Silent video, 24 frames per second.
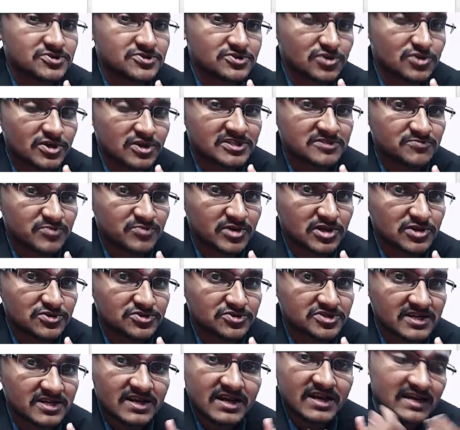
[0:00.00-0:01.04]
noise
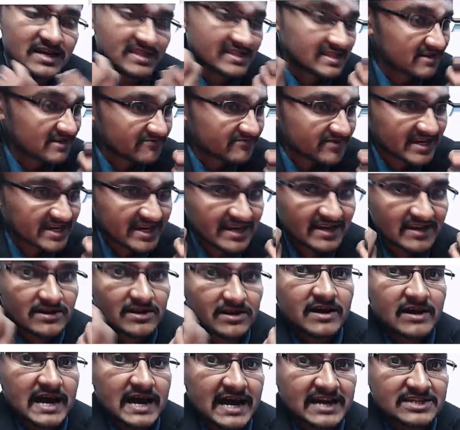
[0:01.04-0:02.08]
pollution, then we can
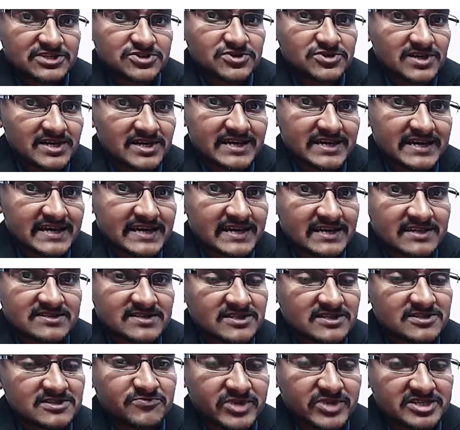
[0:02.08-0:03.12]
actually take such
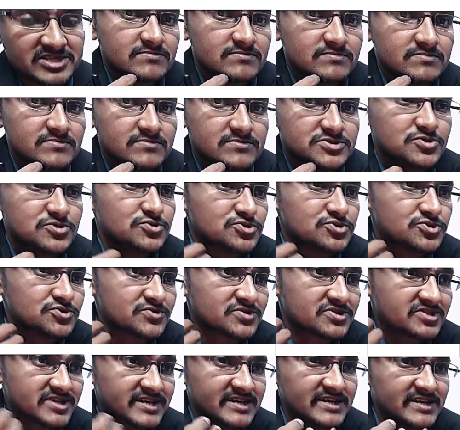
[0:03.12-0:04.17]
measures. So you
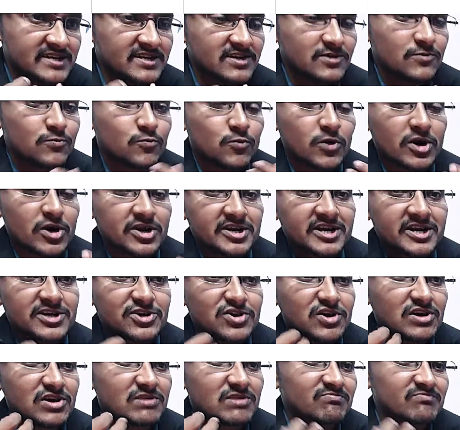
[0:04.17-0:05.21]
should think what
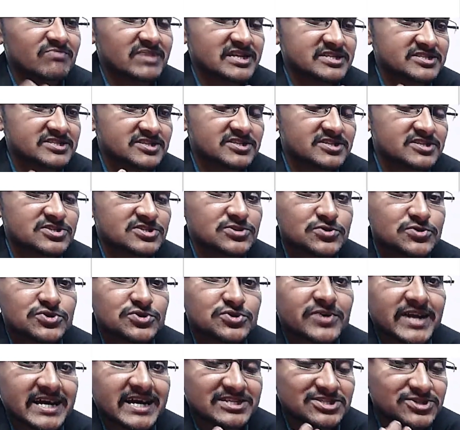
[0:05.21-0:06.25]
and all measures you should
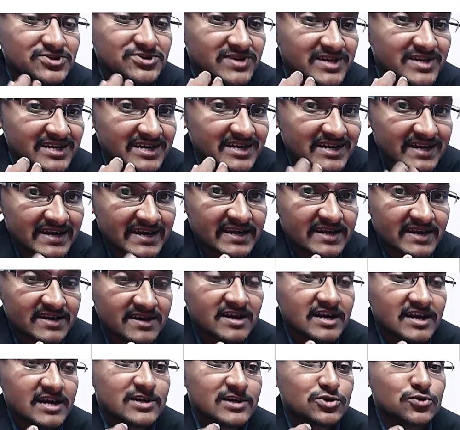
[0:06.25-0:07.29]
actually take
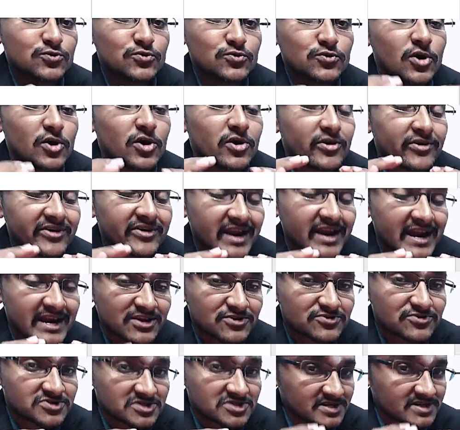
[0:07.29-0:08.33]
to reduce
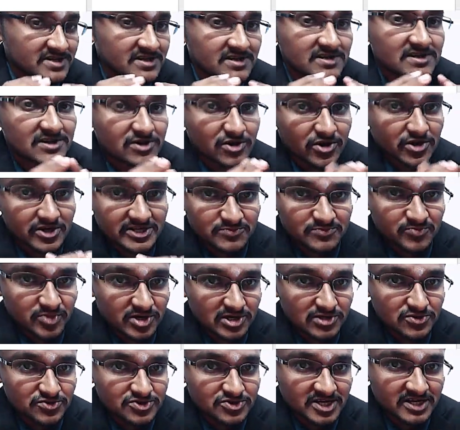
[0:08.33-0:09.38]
the noise
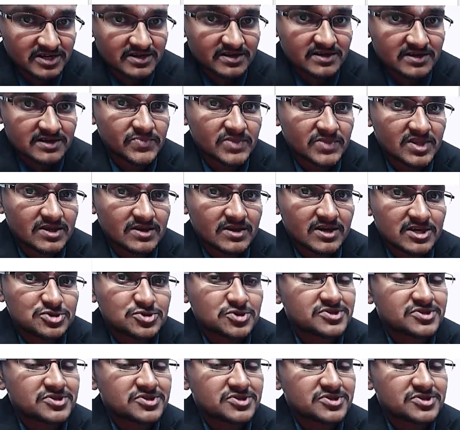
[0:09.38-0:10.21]
pollution. So